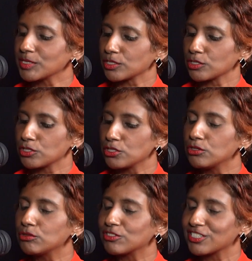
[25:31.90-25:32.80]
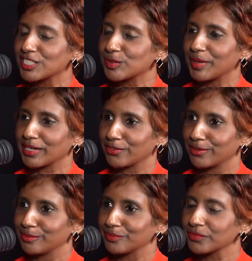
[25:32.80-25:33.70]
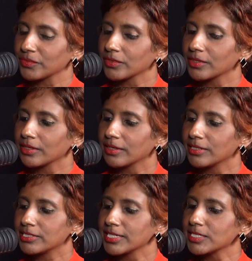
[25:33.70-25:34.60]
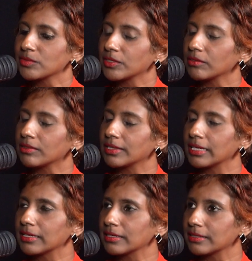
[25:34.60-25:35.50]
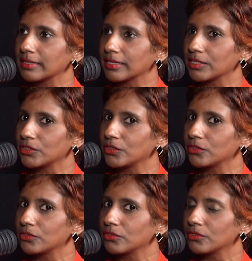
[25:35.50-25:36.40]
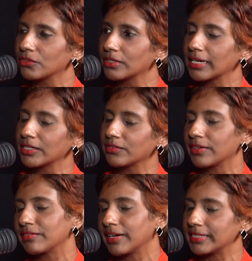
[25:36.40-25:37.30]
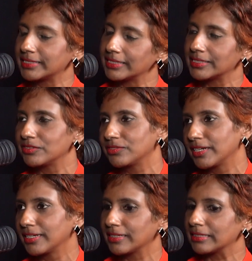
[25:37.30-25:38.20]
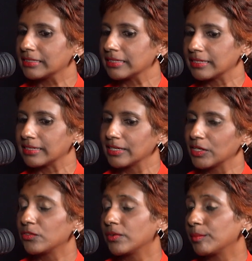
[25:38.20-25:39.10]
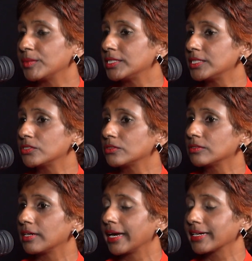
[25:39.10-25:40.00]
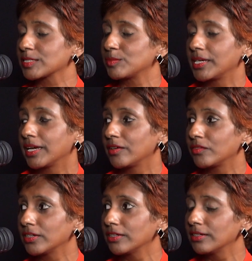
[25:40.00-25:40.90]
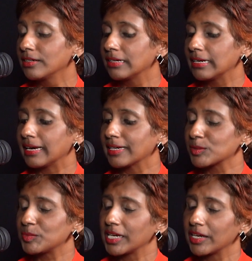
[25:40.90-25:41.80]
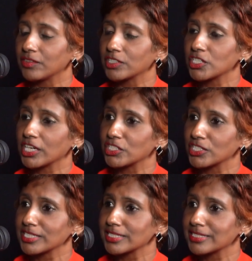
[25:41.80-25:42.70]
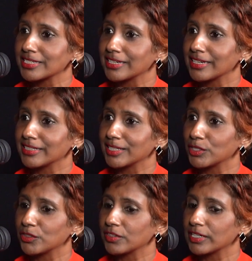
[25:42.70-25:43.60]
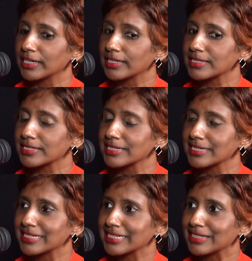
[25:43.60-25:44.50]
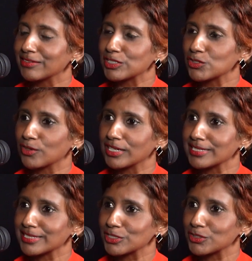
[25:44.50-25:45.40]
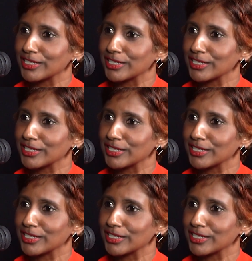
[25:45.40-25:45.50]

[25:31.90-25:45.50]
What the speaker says: is a huge spectrum. Just when you think that you kind of have identified the remedy to X behavior changes, and then you realize there is no answer to